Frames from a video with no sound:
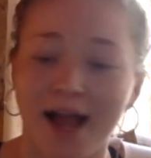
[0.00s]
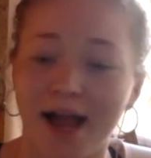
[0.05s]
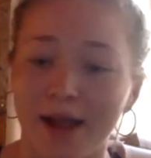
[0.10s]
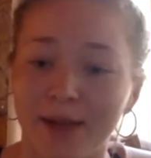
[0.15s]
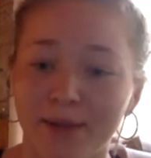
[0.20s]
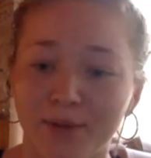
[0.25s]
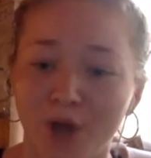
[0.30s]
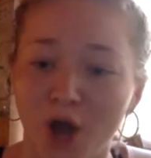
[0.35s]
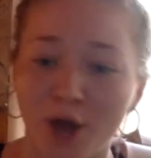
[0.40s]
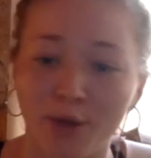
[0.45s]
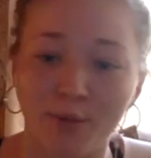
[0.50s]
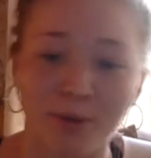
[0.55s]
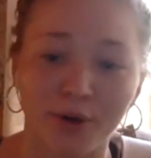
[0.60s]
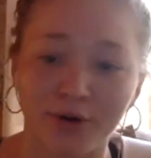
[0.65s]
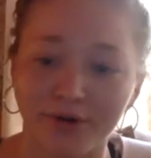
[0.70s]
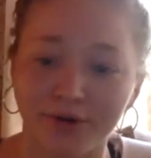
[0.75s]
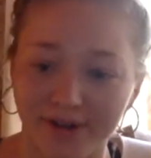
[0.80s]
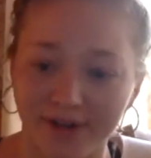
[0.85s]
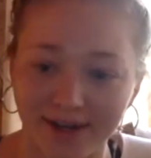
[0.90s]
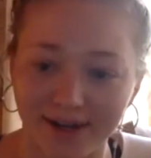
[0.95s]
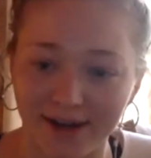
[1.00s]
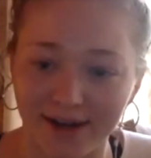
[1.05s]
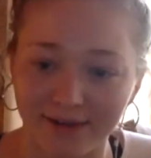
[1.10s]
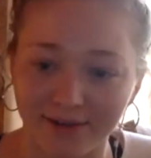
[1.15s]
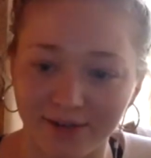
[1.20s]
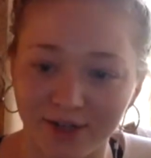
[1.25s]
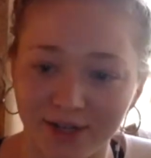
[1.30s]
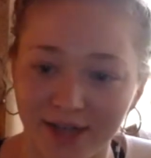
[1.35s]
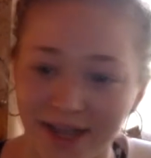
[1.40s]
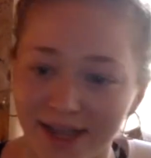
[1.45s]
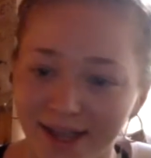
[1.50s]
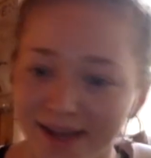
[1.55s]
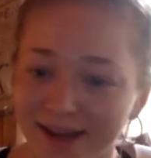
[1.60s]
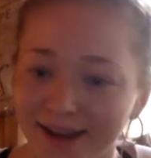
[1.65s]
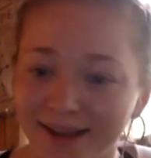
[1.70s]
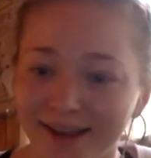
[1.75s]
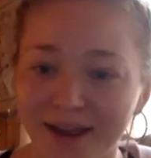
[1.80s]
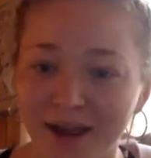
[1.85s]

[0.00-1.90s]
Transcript: I'm not motivated every day,